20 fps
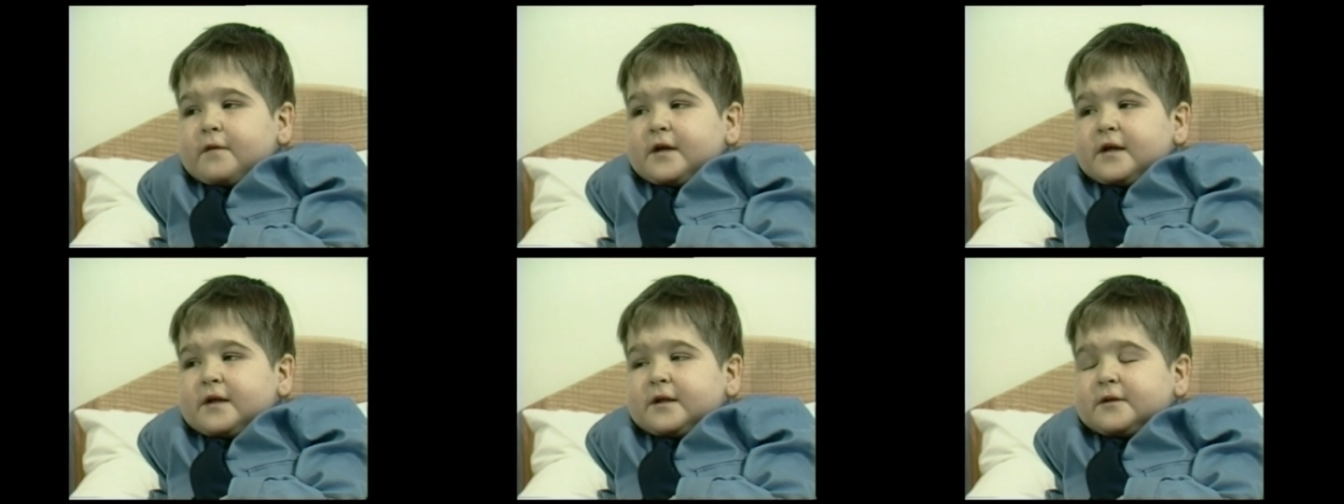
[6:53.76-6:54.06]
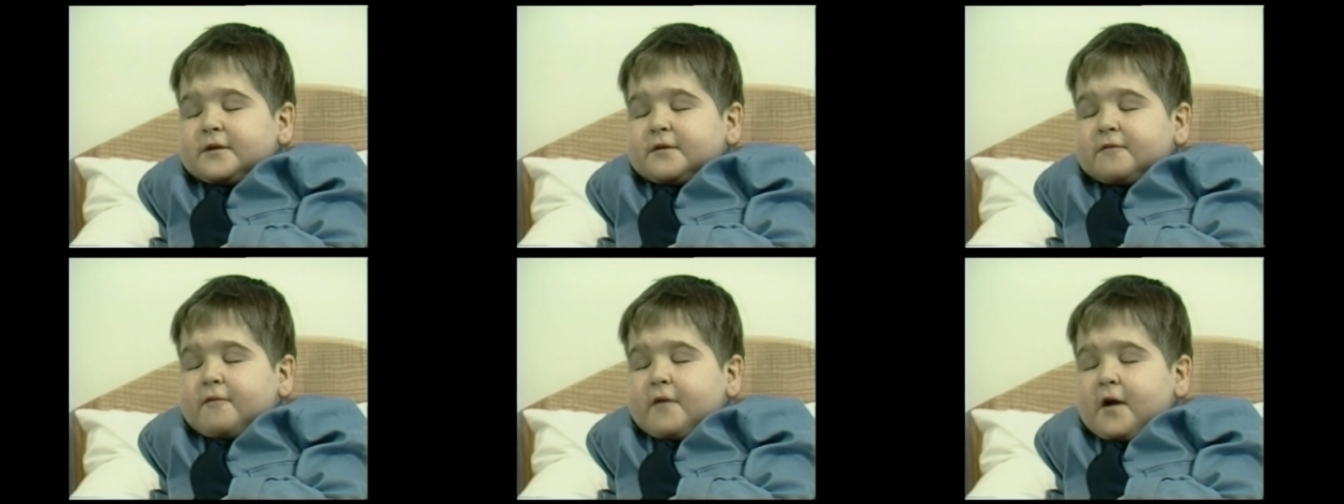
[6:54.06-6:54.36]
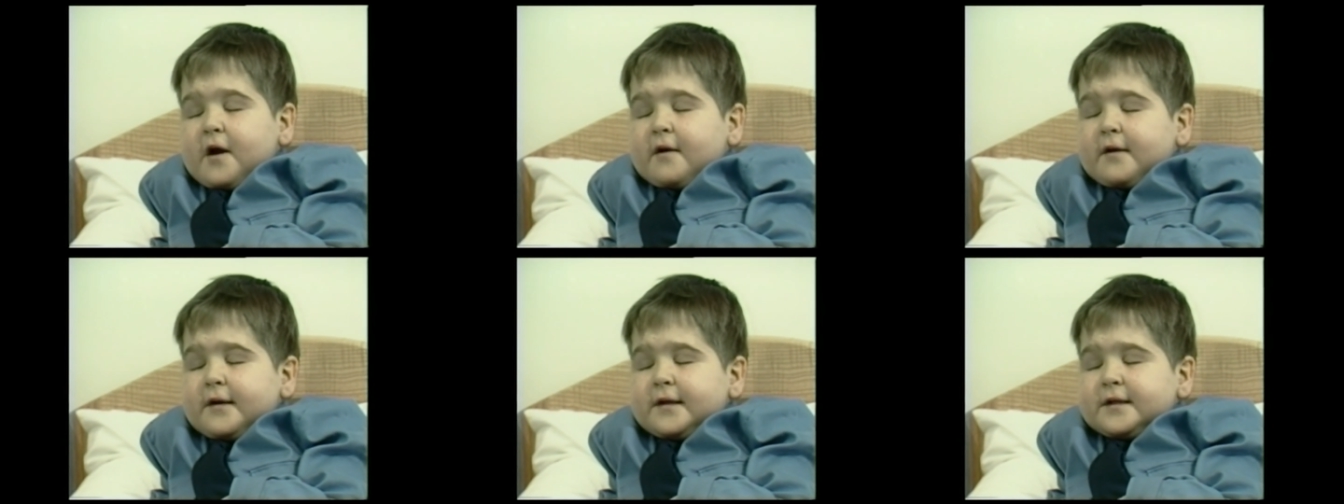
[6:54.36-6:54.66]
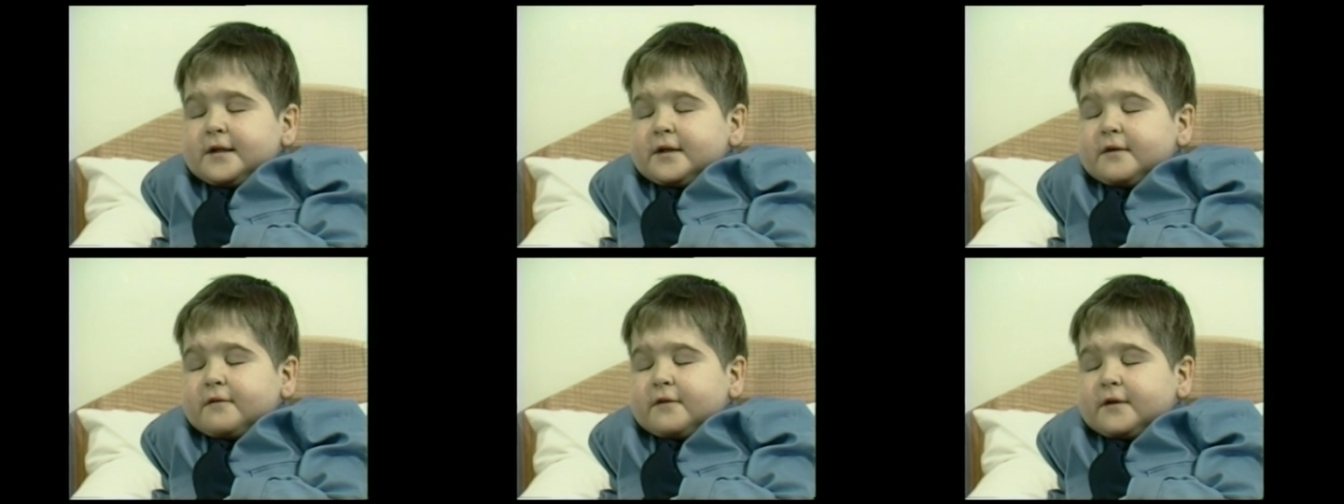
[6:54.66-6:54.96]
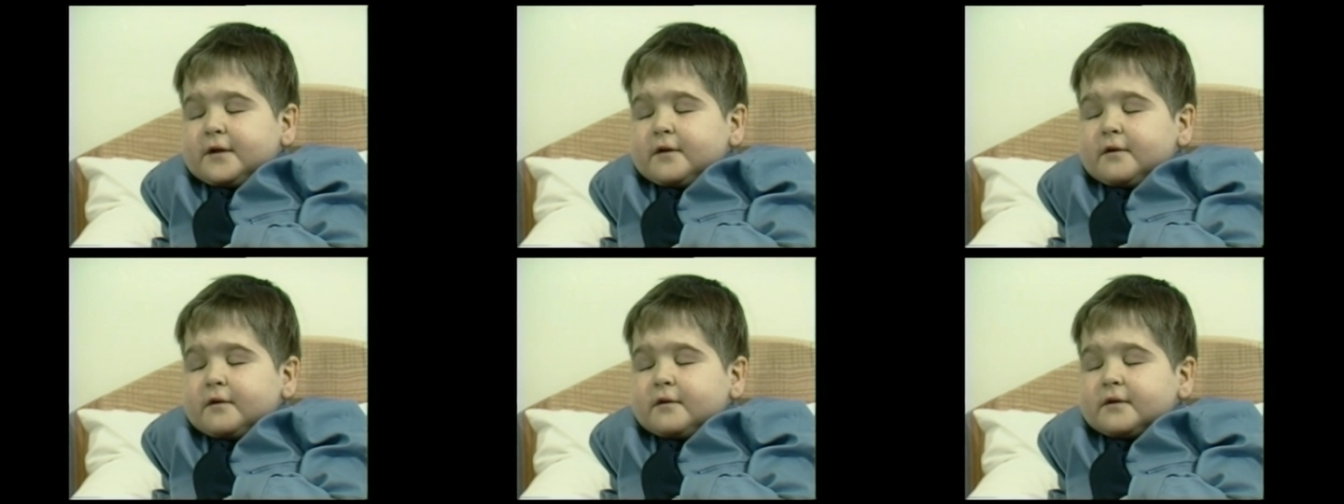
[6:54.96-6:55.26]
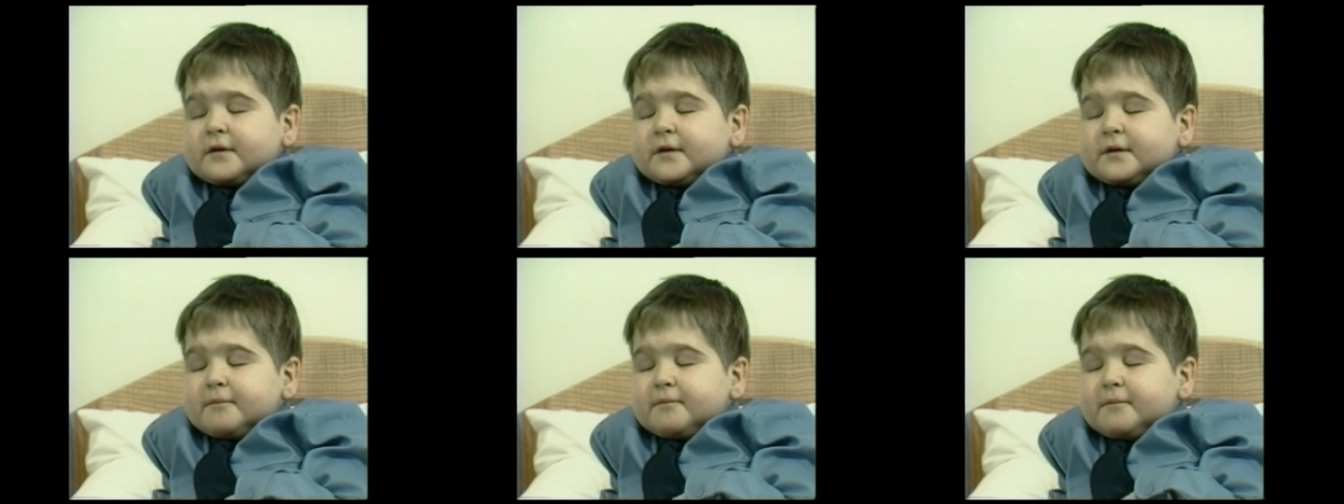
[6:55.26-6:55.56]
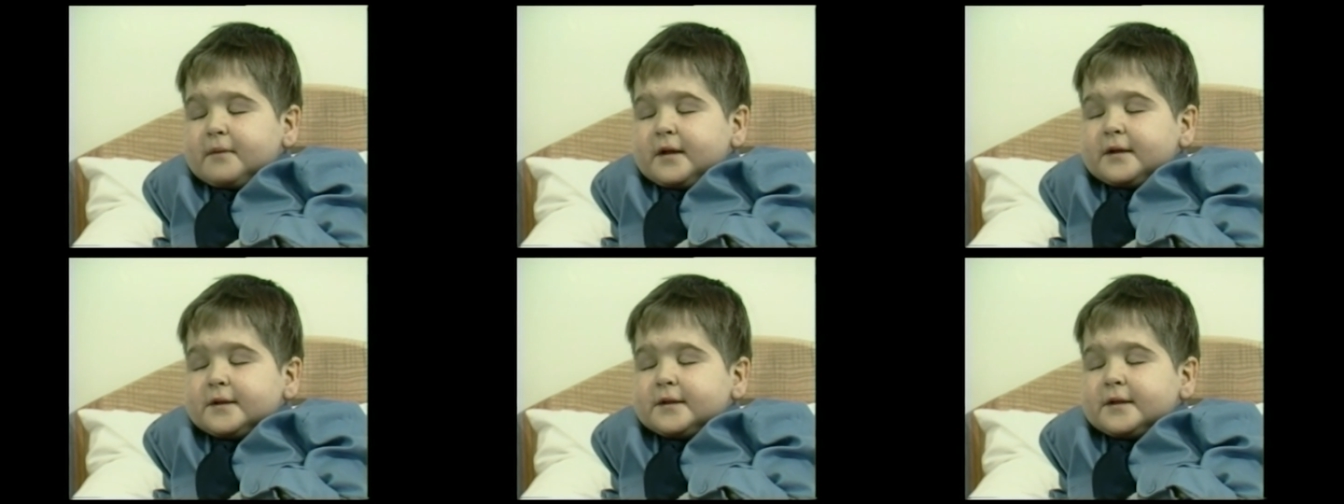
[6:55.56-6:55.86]
It's very difficult,
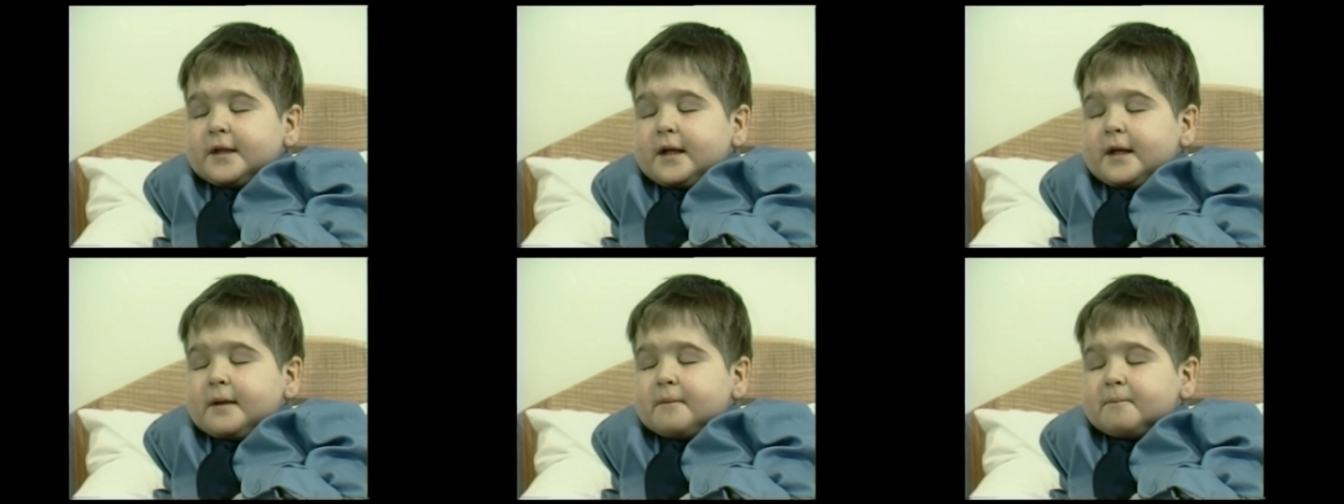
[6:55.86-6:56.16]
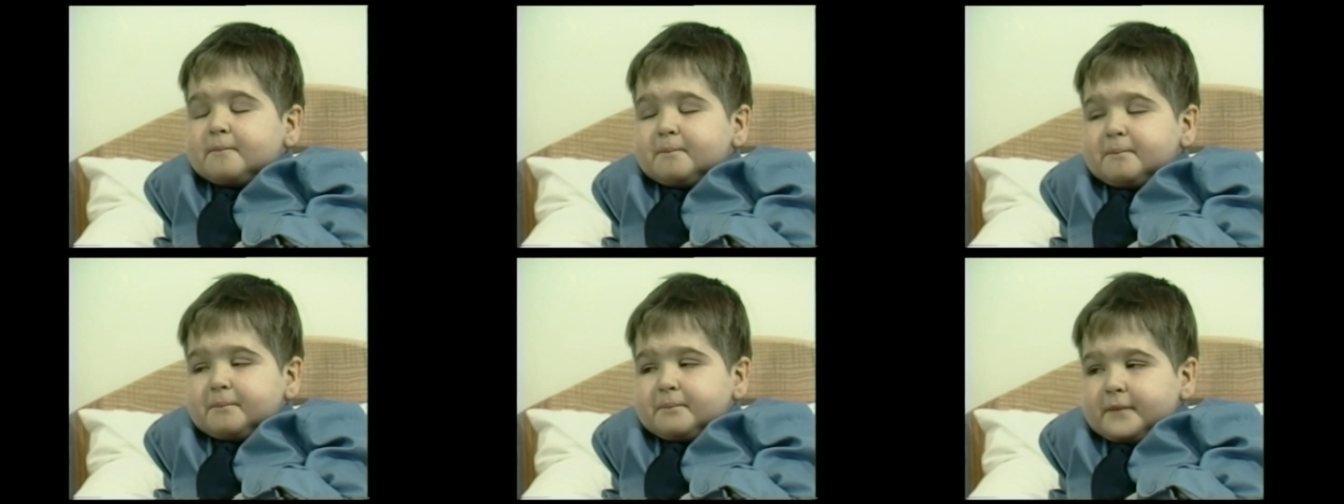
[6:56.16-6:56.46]
but I